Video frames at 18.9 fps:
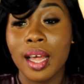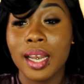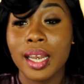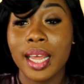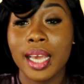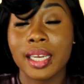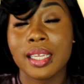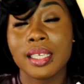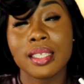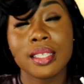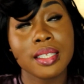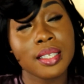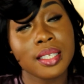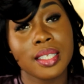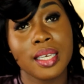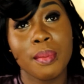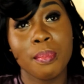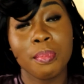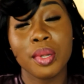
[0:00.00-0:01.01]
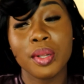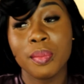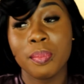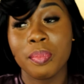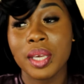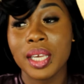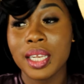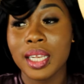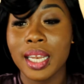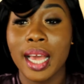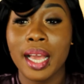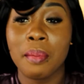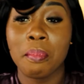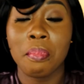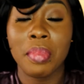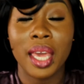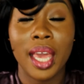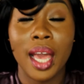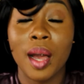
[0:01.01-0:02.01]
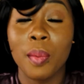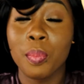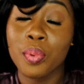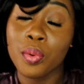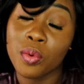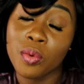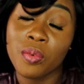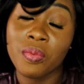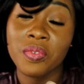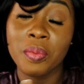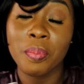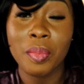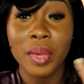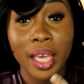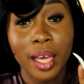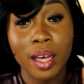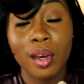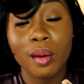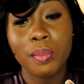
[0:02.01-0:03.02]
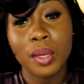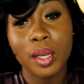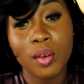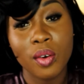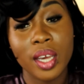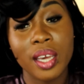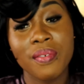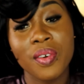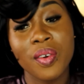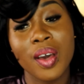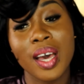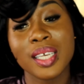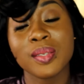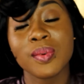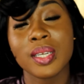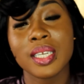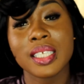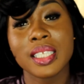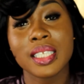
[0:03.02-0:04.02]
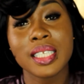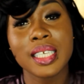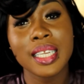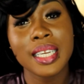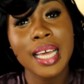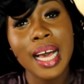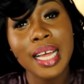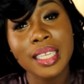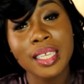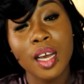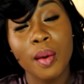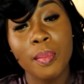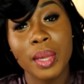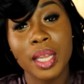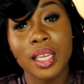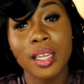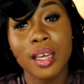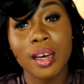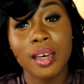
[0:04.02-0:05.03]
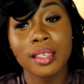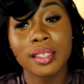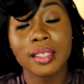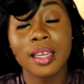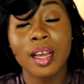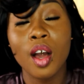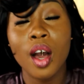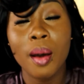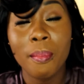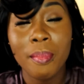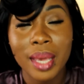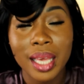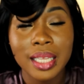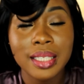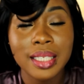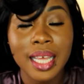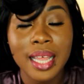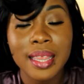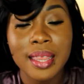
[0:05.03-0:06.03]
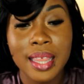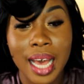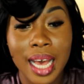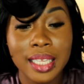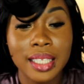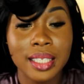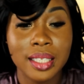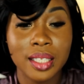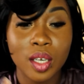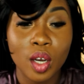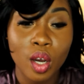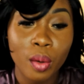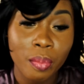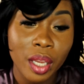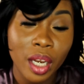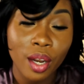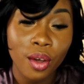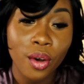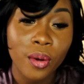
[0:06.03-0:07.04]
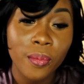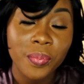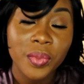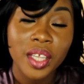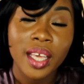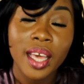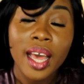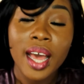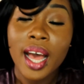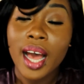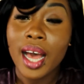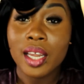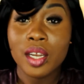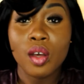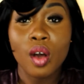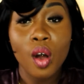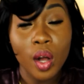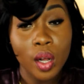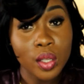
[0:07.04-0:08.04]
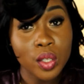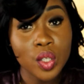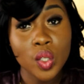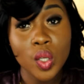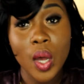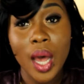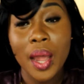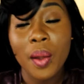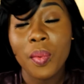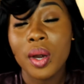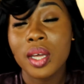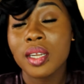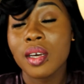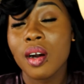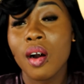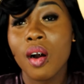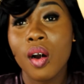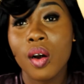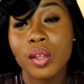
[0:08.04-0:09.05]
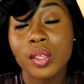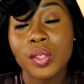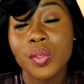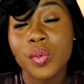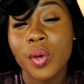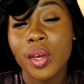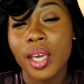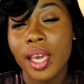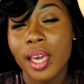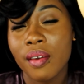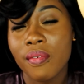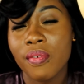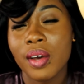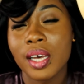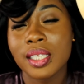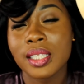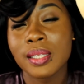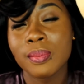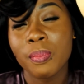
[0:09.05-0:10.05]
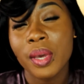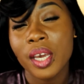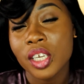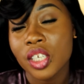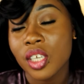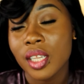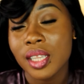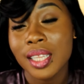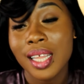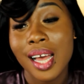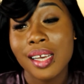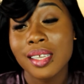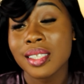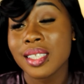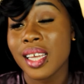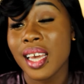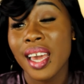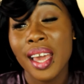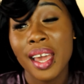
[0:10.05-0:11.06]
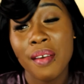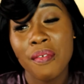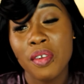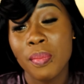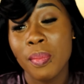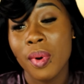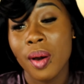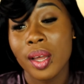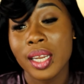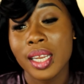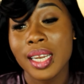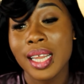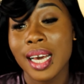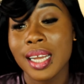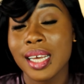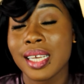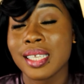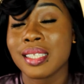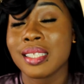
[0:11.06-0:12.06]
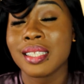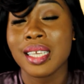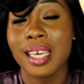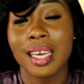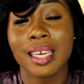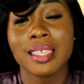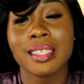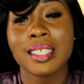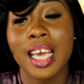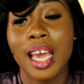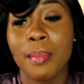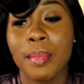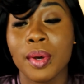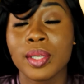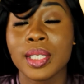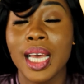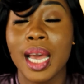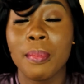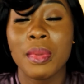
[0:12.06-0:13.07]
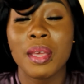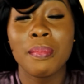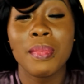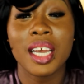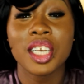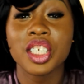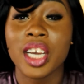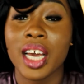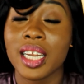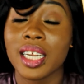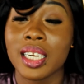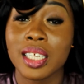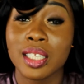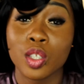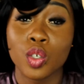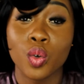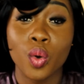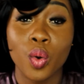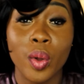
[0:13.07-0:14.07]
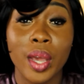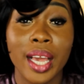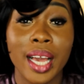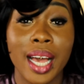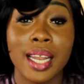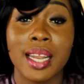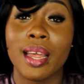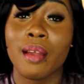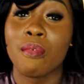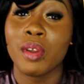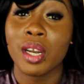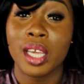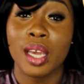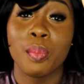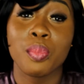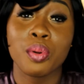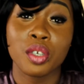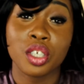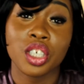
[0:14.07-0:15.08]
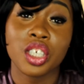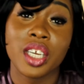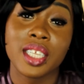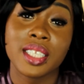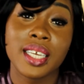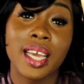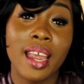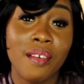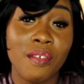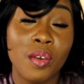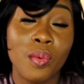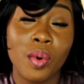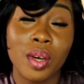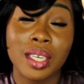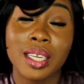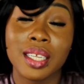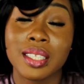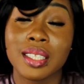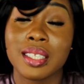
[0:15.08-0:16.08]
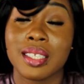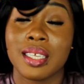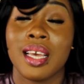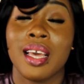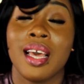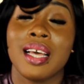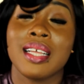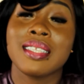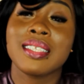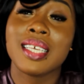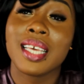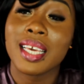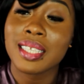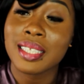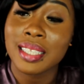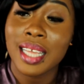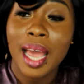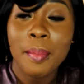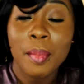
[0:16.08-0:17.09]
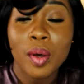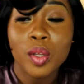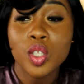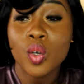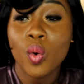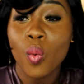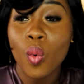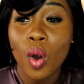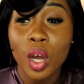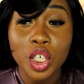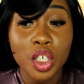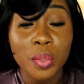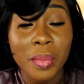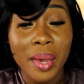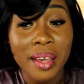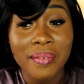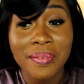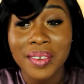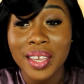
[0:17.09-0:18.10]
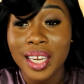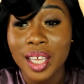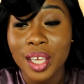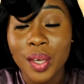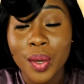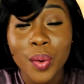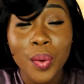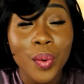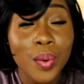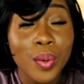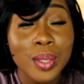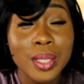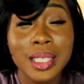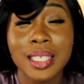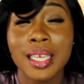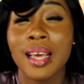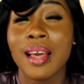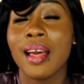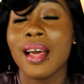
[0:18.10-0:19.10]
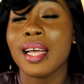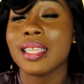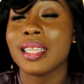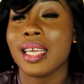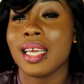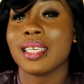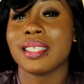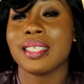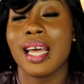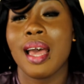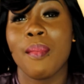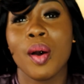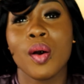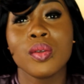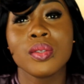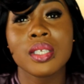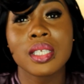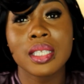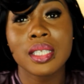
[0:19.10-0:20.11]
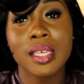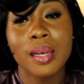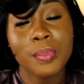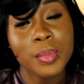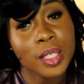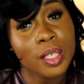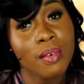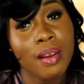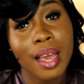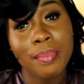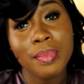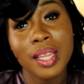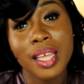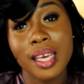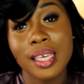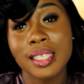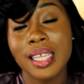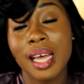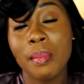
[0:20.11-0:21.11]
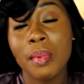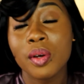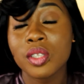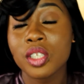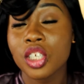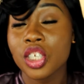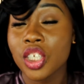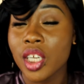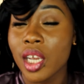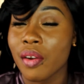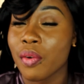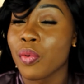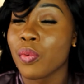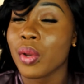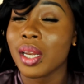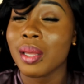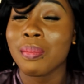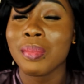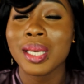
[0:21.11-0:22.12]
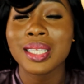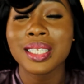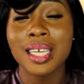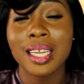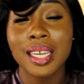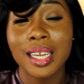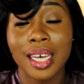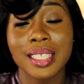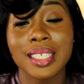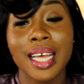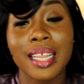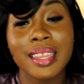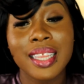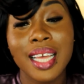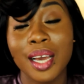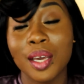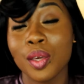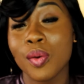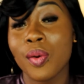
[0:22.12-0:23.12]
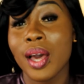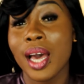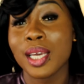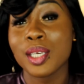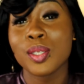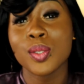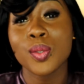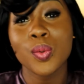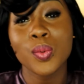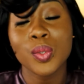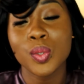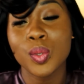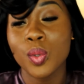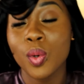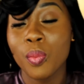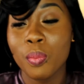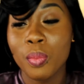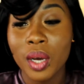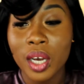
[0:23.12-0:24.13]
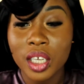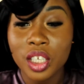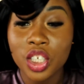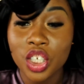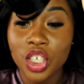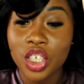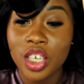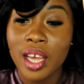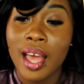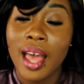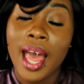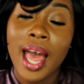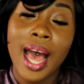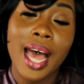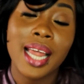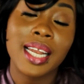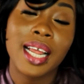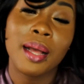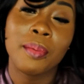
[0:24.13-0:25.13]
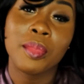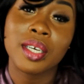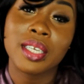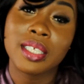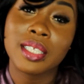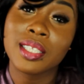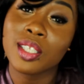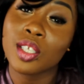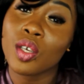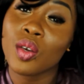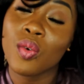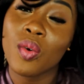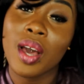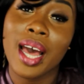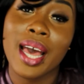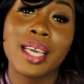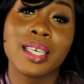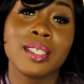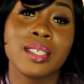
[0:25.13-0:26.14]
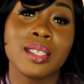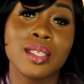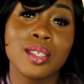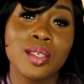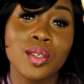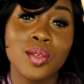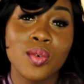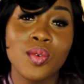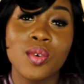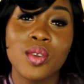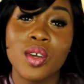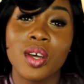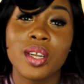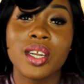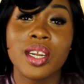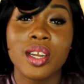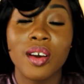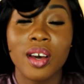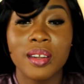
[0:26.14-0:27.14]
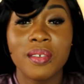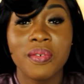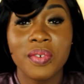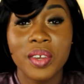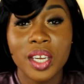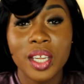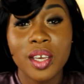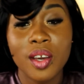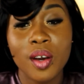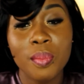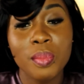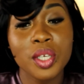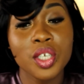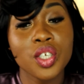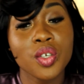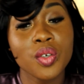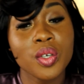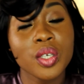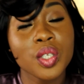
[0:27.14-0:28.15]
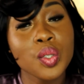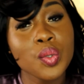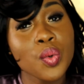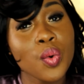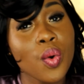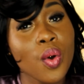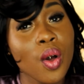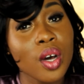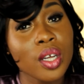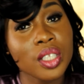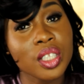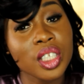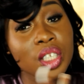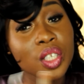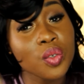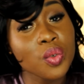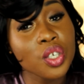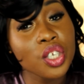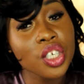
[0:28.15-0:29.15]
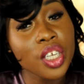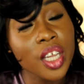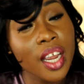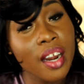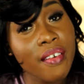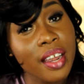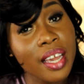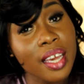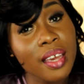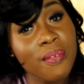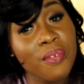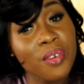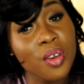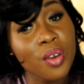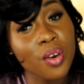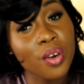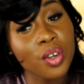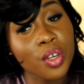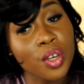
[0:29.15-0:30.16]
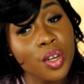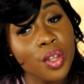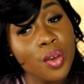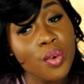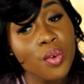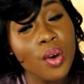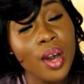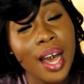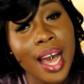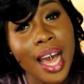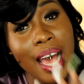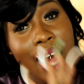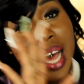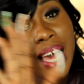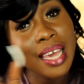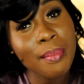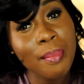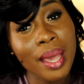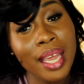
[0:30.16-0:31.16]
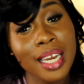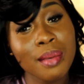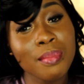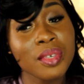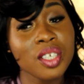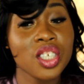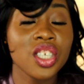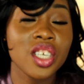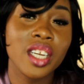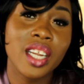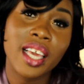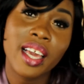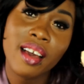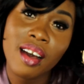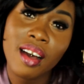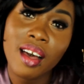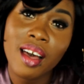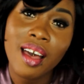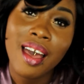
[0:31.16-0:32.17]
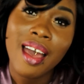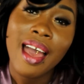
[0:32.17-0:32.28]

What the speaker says: like this, simple beat like Bay approved makeup look. If you guys want to see that, comment that down below. And also I want to also give a special thanks to everybody that has taken time out. I mean, my channel is growing, and I really appreciate everyone that takes time out to watch my videos, takes time out to subscribe, takes time out to share. It really means a lot, and thank you guys so much. And I'm gonna see you guys soon on another video. Be sure to continue sharing. If you're new, hi, my name is Sheneka,